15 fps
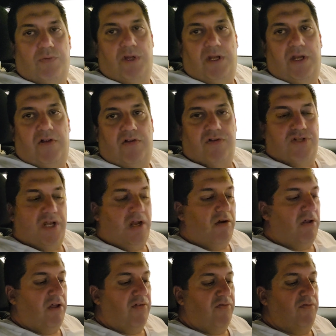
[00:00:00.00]
media in
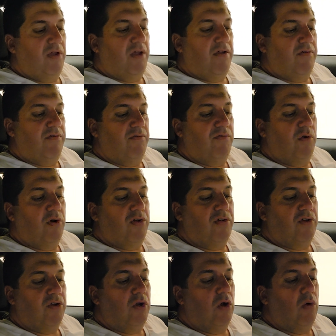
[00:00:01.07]
general have voted
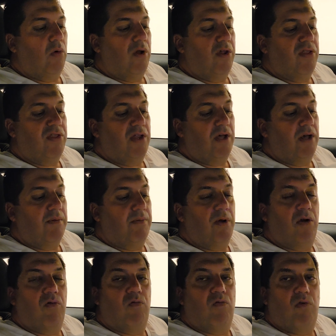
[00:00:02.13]
to go with
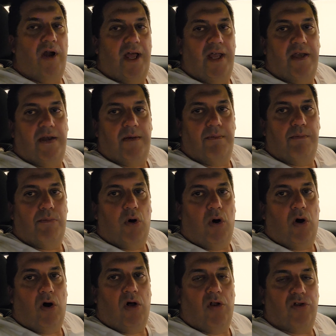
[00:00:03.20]
a red
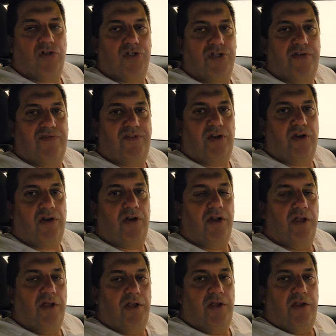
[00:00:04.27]
ball shifter.
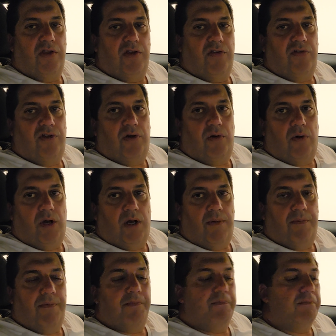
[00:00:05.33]
So
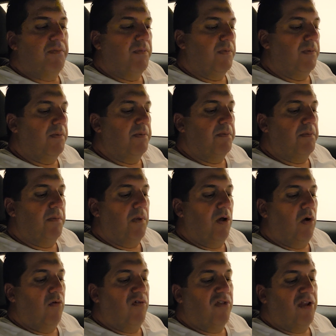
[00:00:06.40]

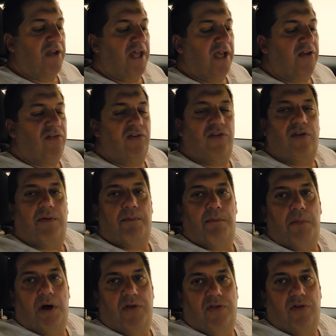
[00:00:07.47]
over the next
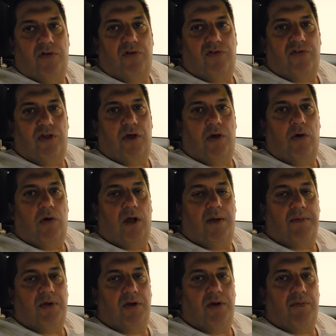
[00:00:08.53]
month or so,
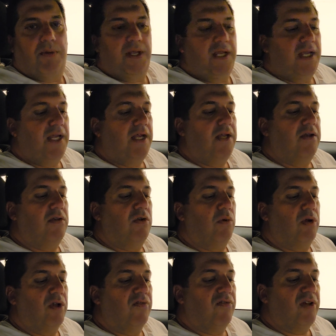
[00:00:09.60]
I'm going to be
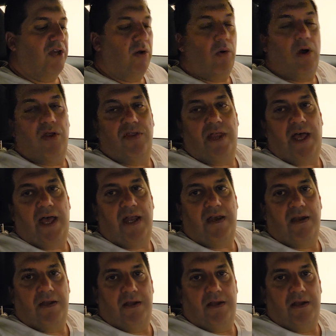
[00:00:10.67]
doing a video on that